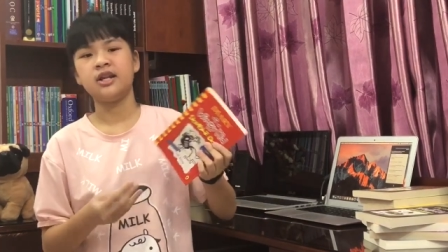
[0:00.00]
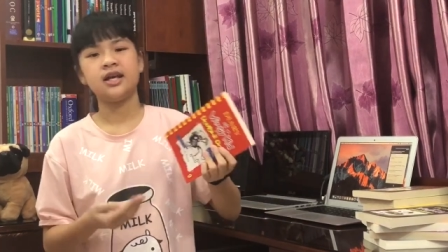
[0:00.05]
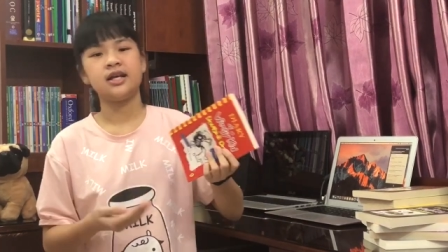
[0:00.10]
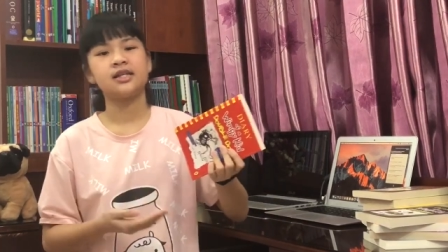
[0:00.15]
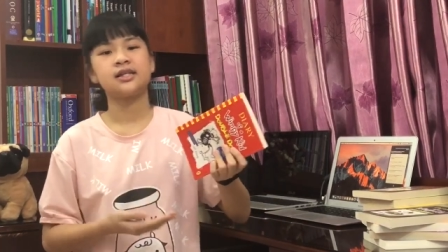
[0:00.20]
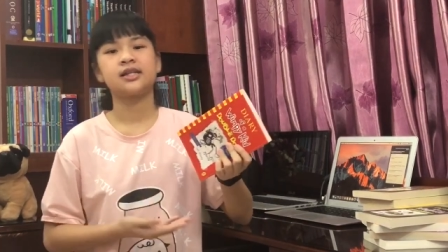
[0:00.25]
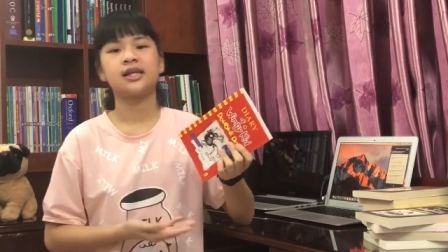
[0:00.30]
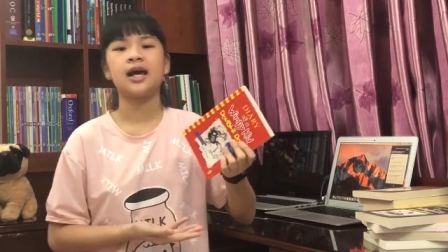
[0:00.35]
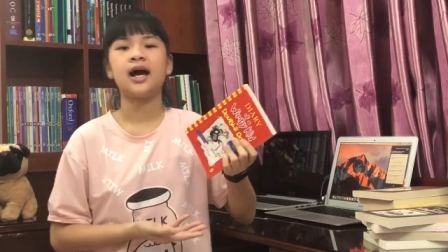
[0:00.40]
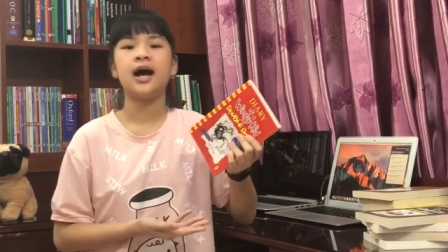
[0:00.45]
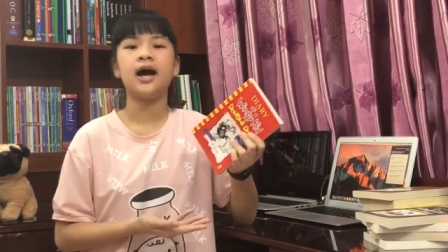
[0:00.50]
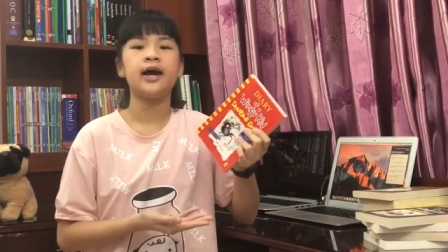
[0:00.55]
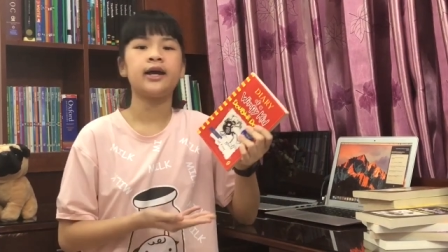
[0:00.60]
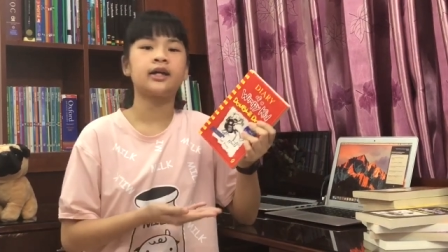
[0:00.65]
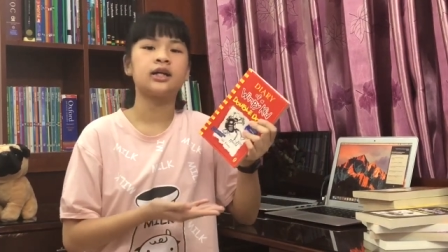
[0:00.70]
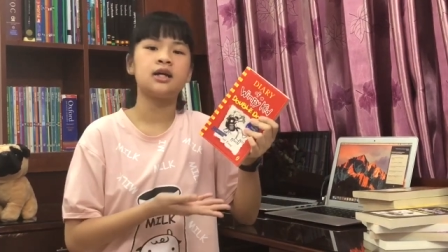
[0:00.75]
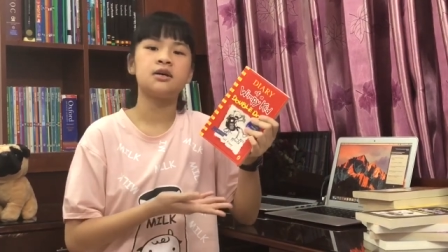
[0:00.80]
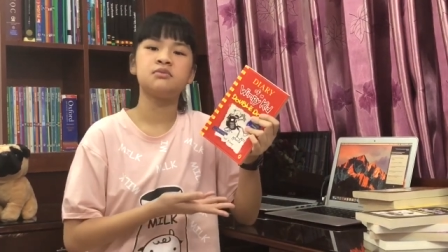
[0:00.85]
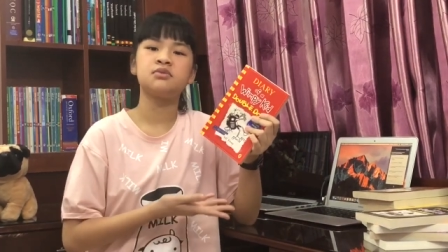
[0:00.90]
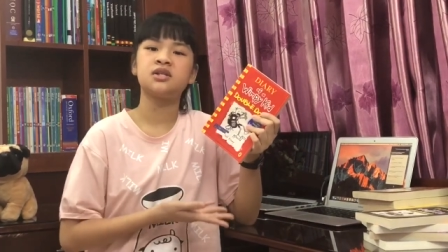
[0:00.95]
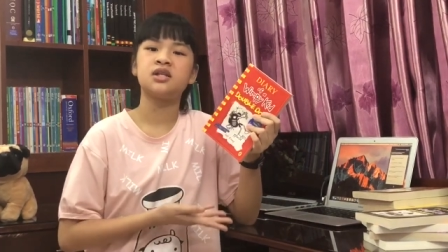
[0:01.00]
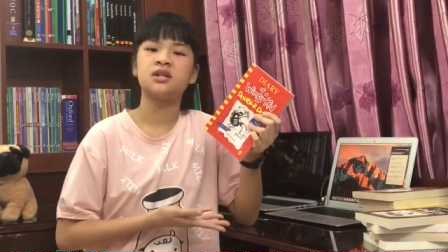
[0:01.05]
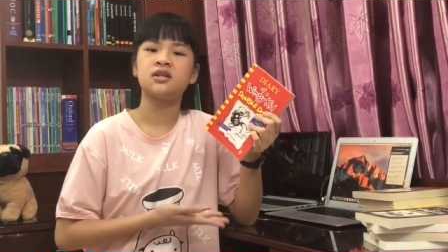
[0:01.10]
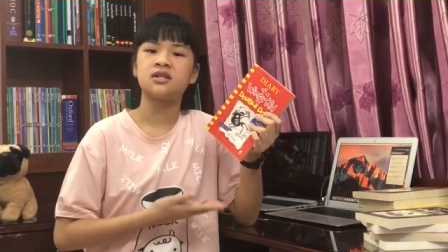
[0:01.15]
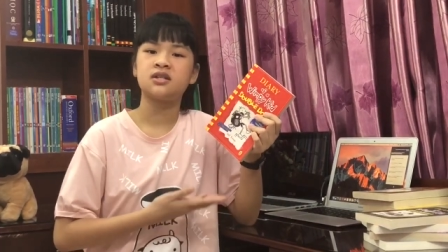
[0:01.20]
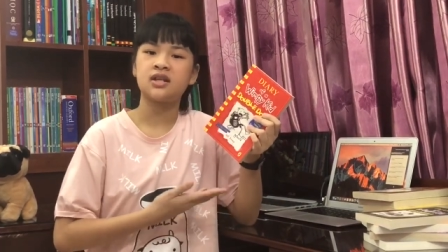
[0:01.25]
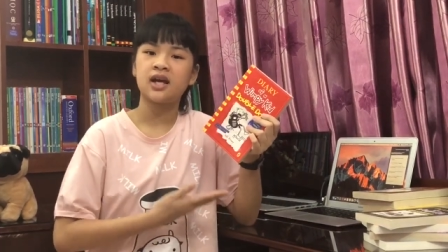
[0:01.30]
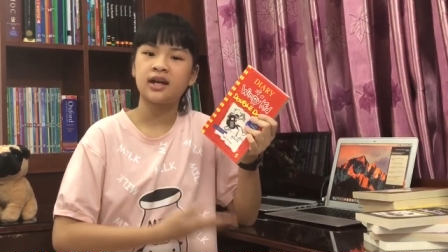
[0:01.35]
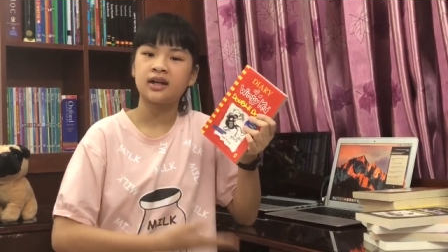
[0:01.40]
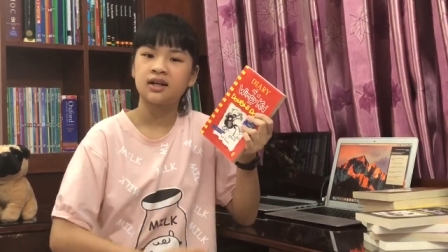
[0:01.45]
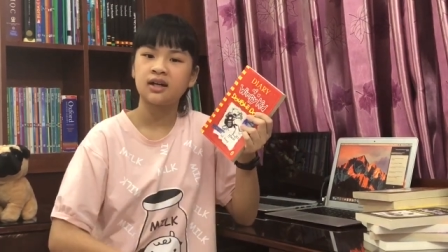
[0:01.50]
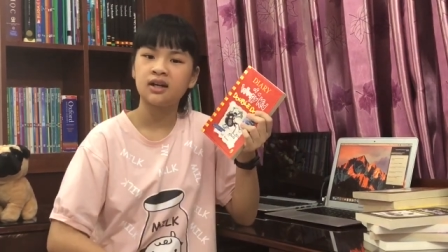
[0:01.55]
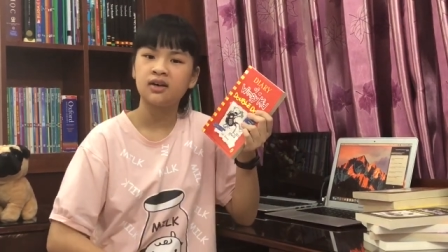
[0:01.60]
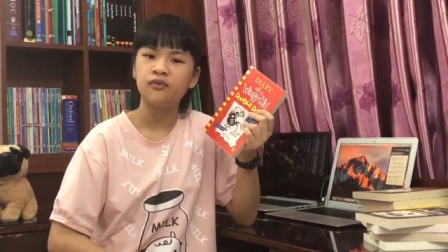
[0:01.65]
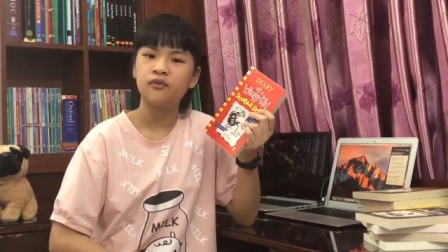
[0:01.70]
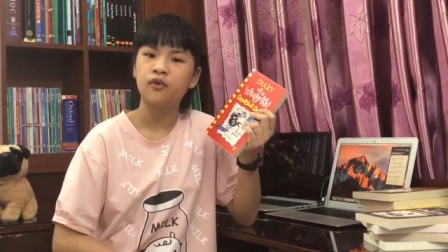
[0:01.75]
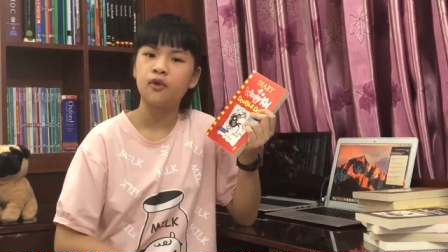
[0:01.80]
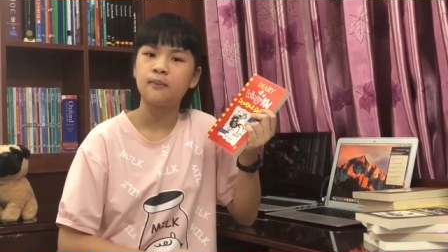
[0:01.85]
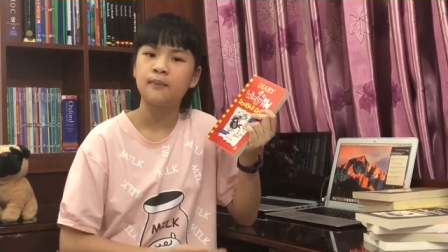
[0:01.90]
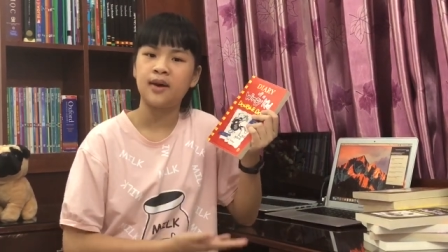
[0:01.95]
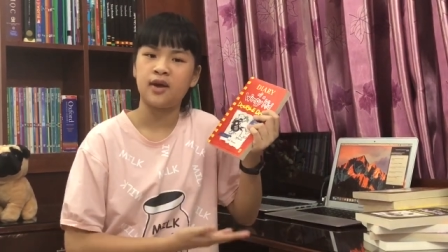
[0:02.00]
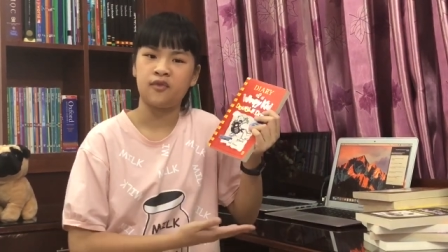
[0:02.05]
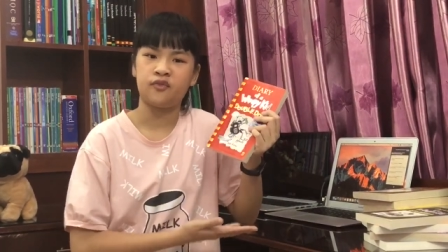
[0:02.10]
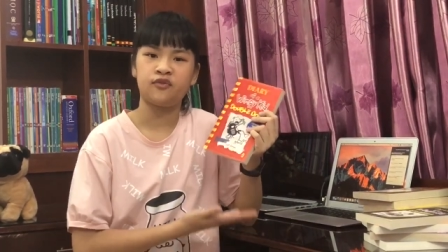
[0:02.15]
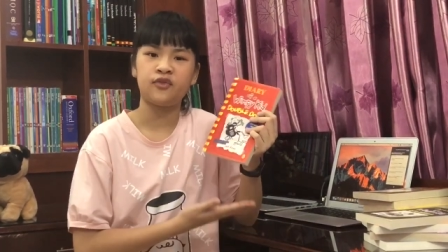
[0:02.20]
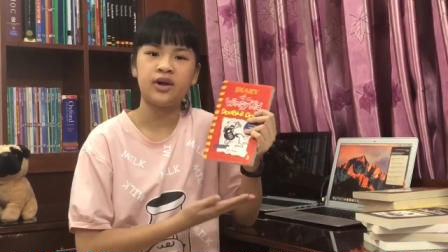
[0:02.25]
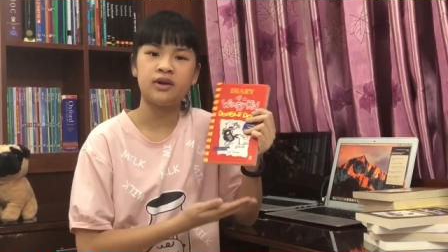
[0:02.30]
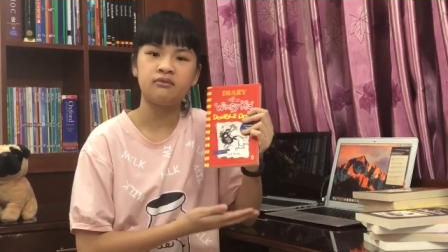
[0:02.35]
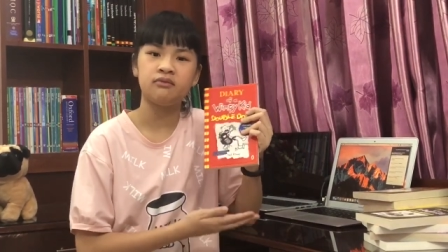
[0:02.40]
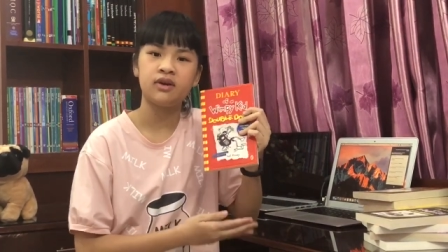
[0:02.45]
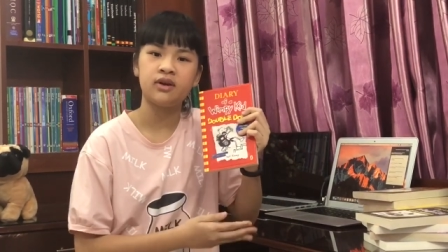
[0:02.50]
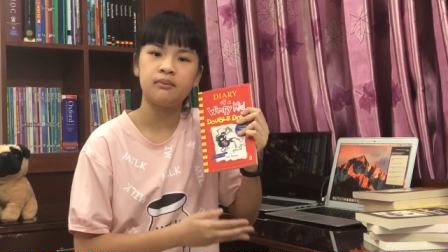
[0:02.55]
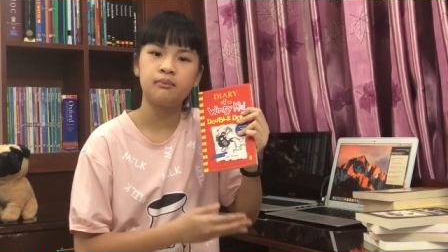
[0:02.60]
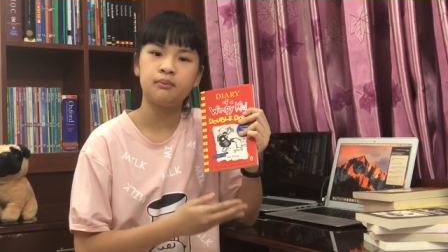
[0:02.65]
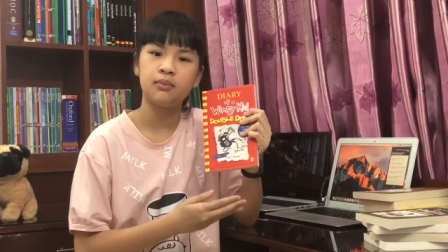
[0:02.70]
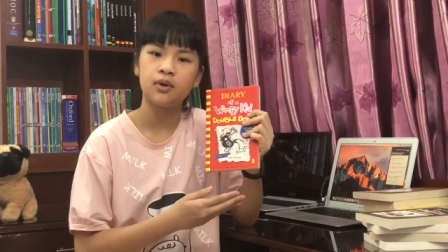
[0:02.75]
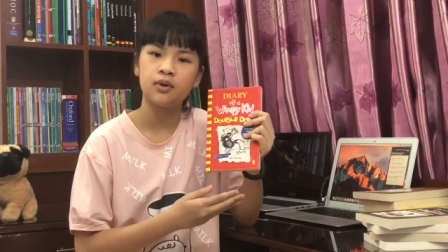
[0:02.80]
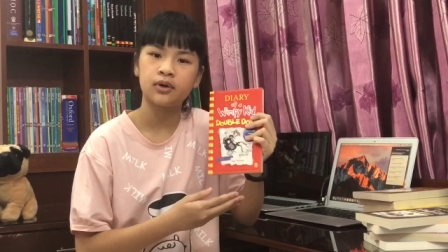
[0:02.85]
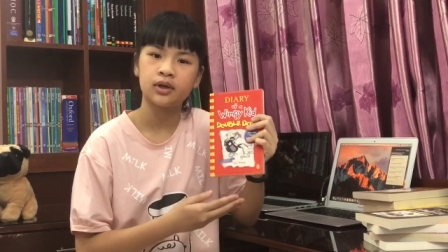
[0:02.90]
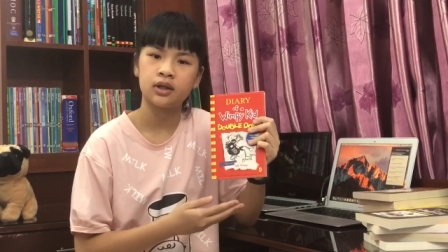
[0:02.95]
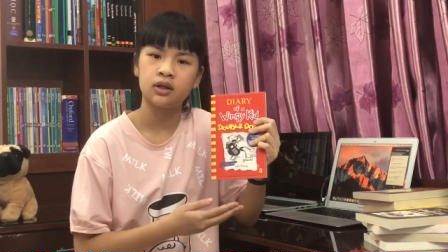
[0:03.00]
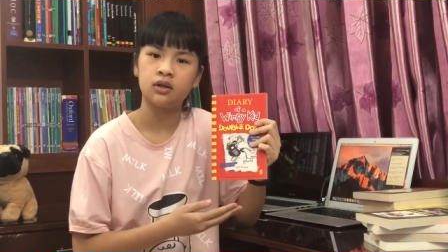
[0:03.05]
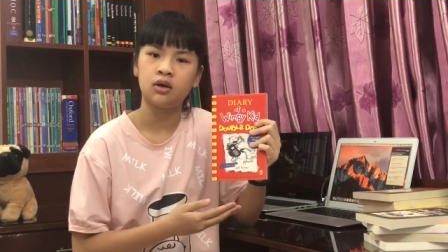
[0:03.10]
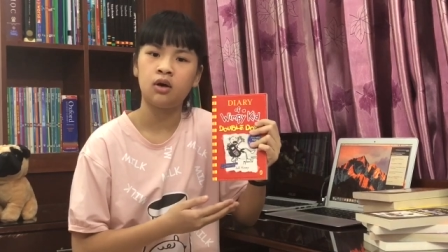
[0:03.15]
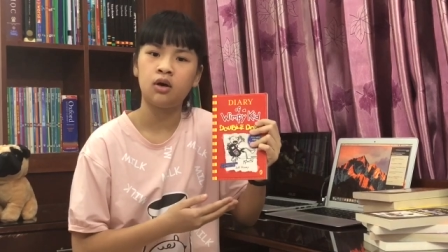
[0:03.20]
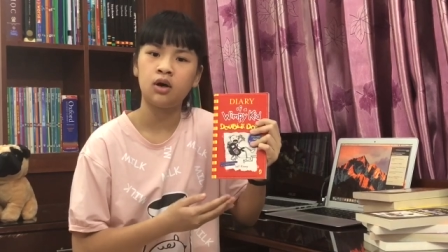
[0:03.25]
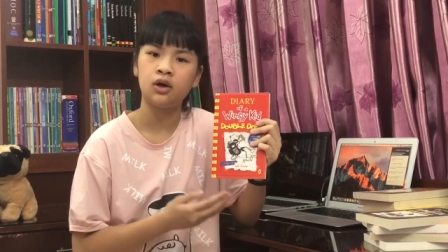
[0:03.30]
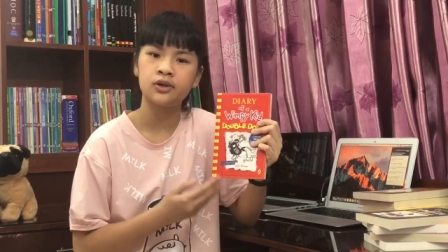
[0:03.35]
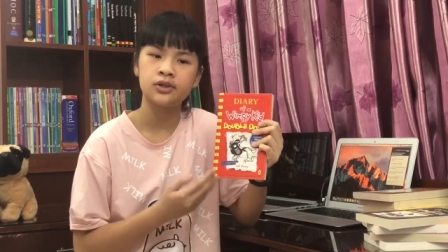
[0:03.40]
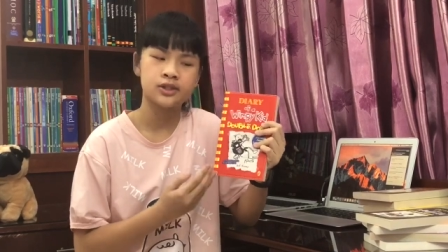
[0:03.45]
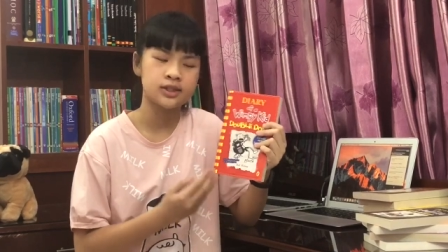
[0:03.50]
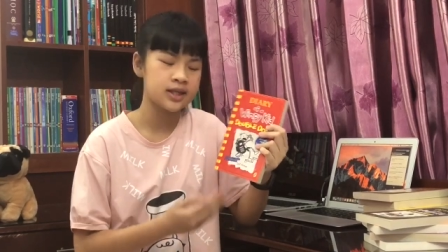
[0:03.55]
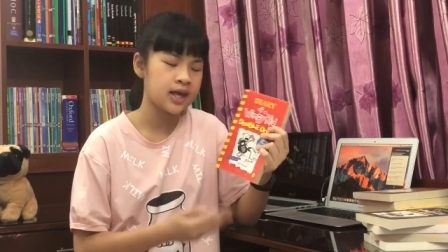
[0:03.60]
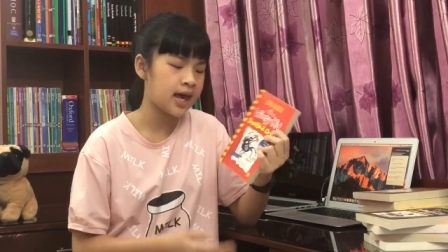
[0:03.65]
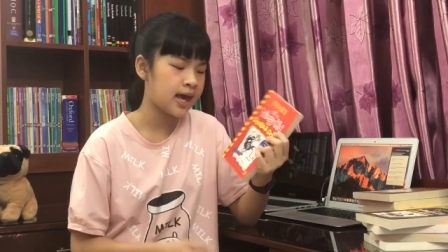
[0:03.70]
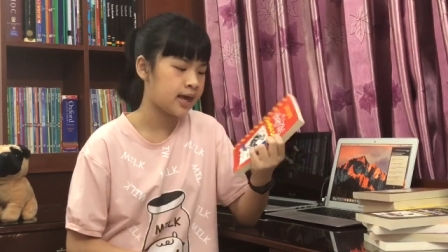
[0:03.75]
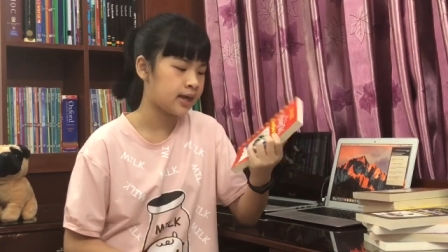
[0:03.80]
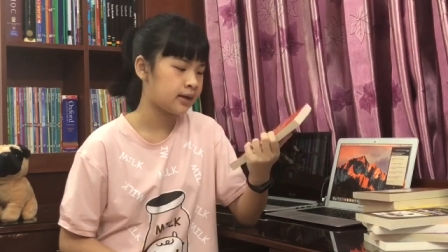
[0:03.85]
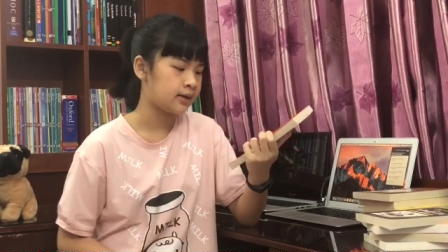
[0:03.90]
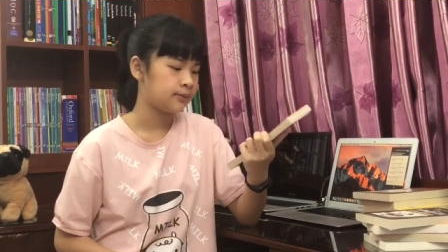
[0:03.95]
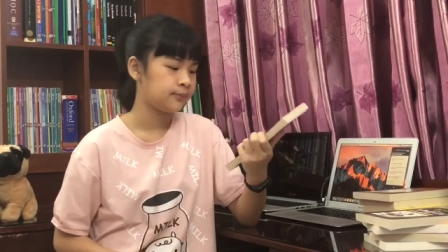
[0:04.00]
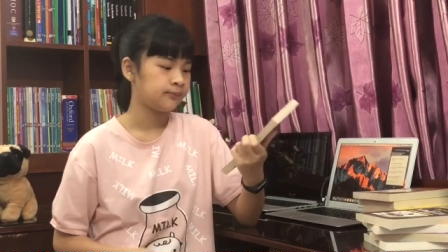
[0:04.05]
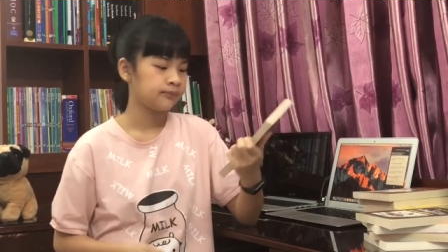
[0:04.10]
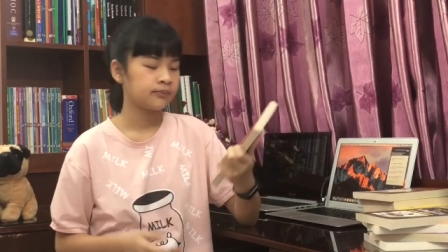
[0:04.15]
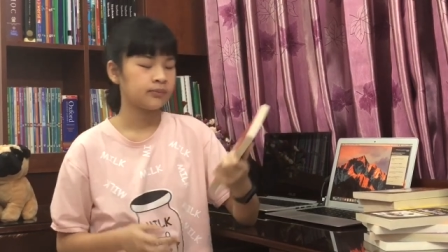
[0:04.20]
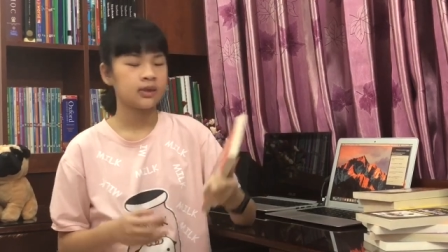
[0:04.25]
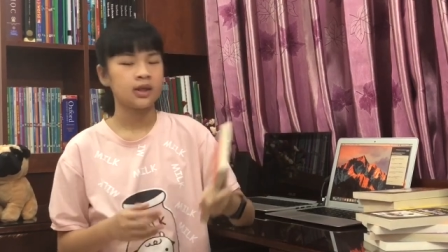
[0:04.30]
This guy comes in second for my favorite book in the whole set.